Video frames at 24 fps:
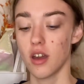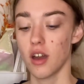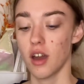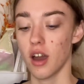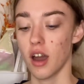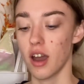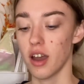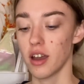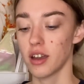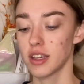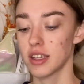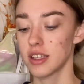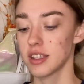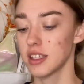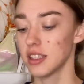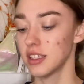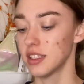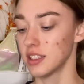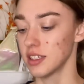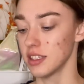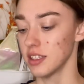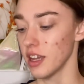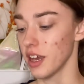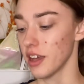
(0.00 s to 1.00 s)
I honestly
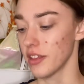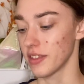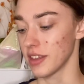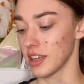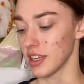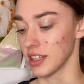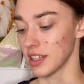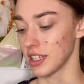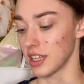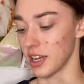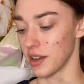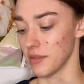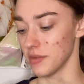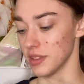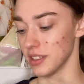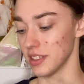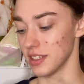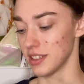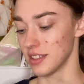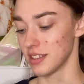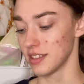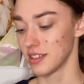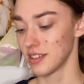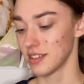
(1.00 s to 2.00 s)
did not think that I
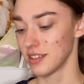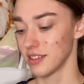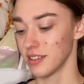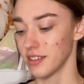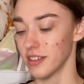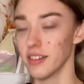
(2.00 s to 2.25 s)
was,